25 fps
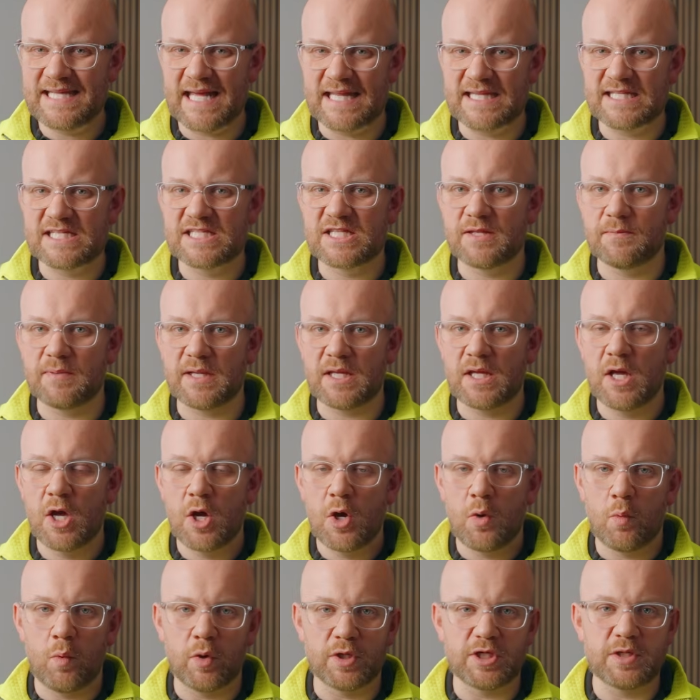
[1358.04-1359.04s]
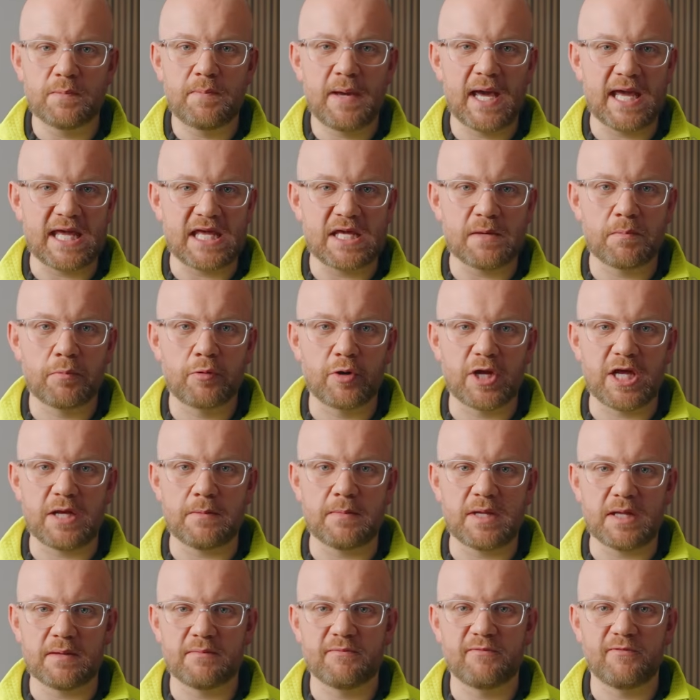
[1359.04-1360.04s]
tends to be what you pay your
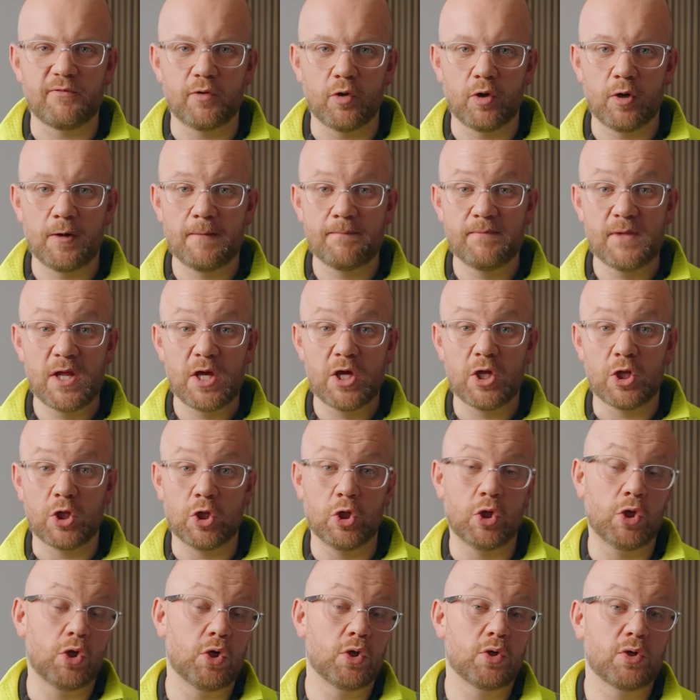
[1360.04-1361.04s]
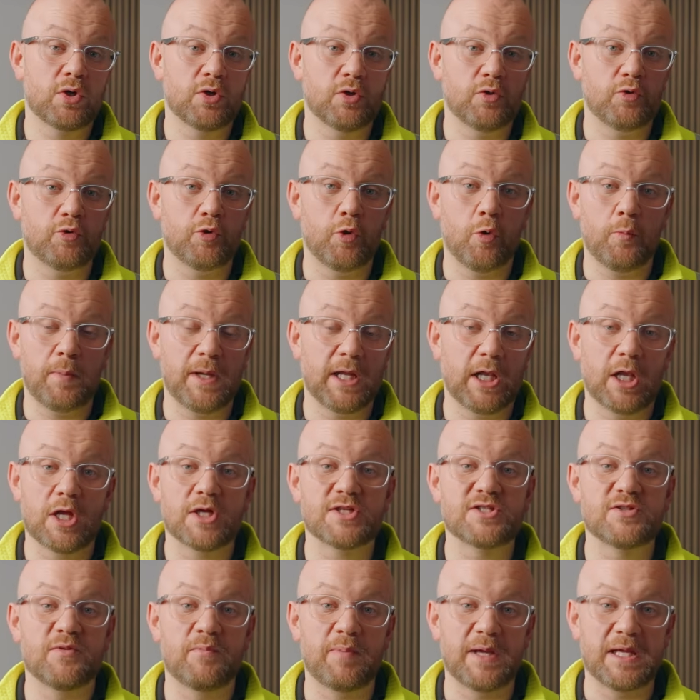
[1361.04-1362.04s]
premium for. Look, there'll be
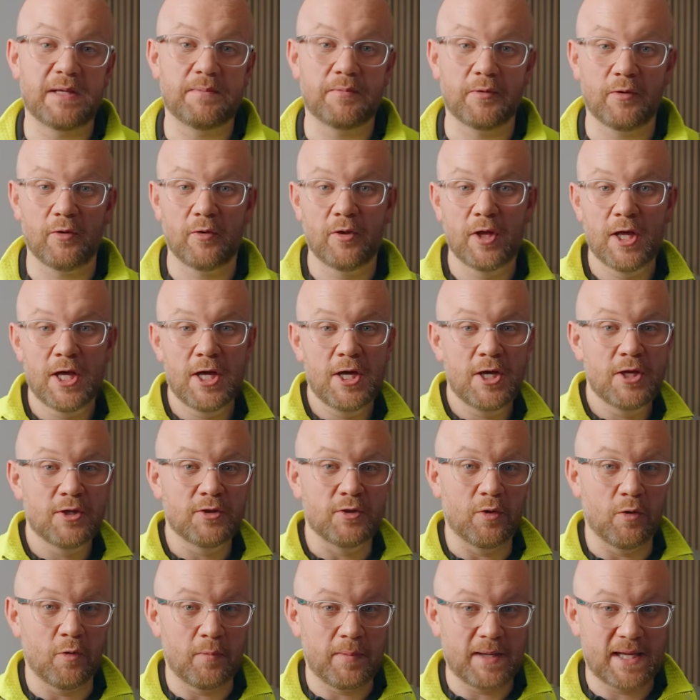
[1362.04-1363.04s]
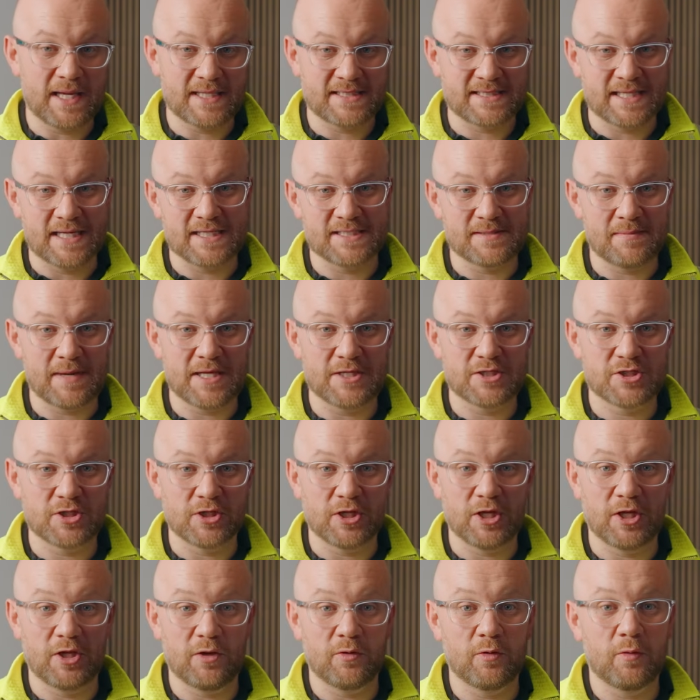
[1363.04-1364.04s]
lots of people that will be, as I
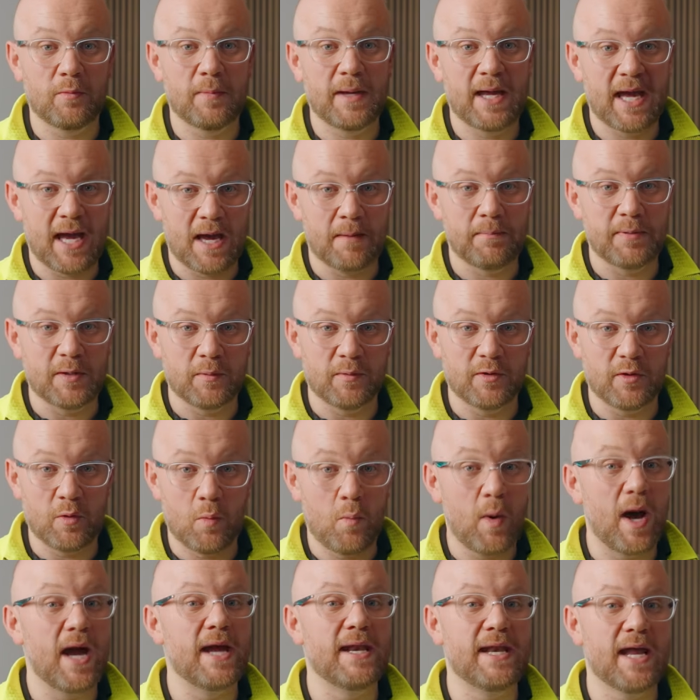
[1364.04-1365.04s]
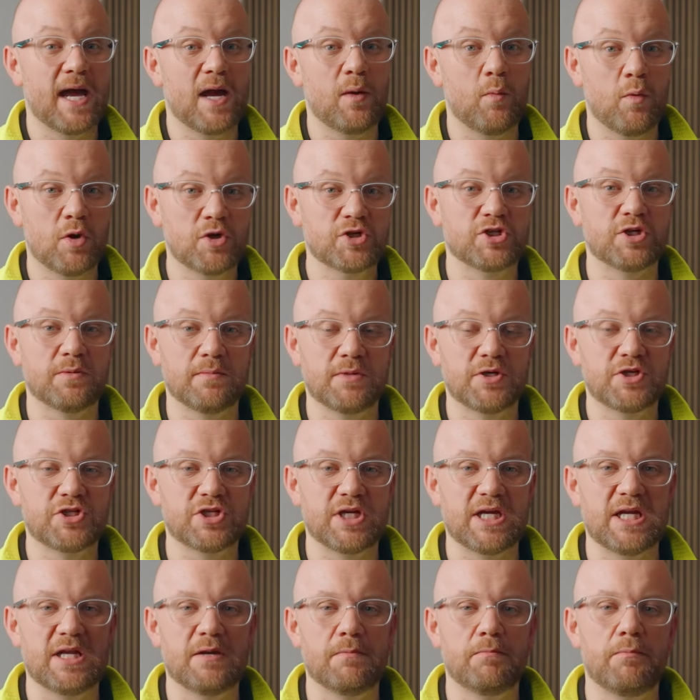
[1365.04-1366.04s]
mentioned earlier, that will be happy with a white knight washing
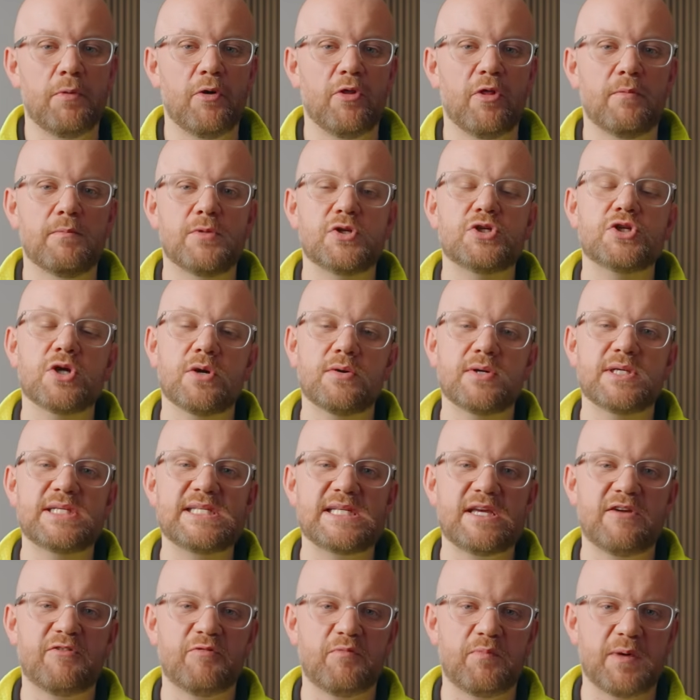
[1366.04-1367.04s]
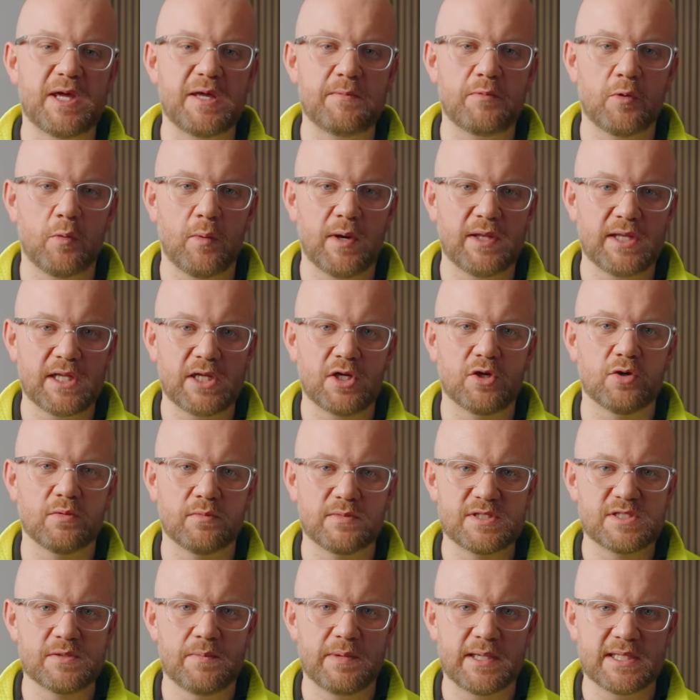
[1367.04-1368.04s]
machine, but the majority of people, when they
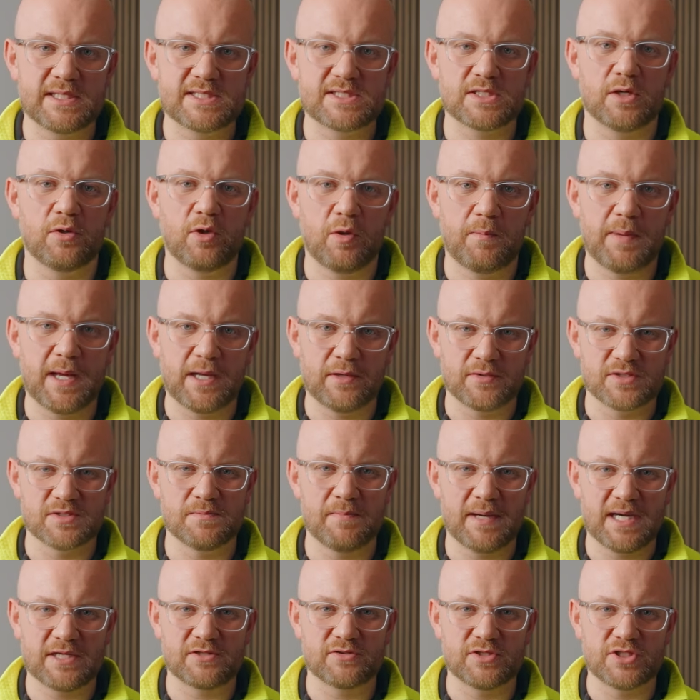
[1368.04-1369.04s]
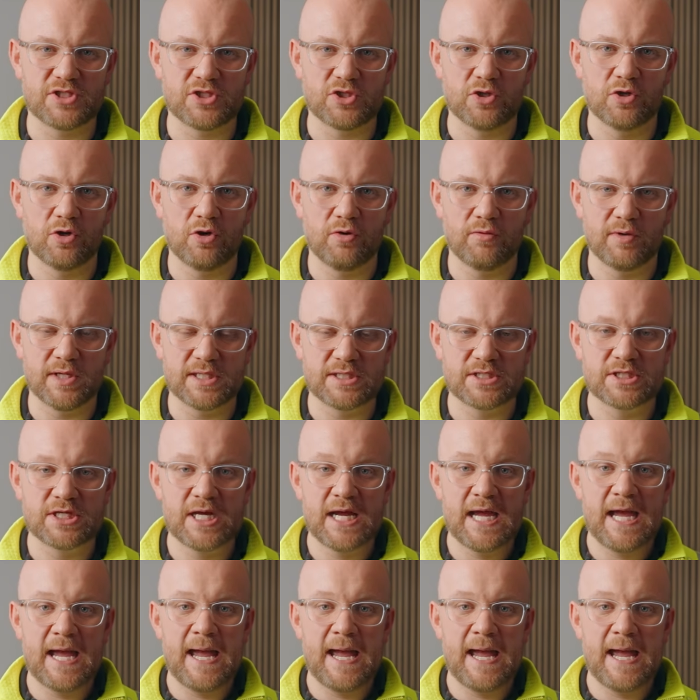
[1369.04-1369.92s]
come to pick solar panels and battery storage,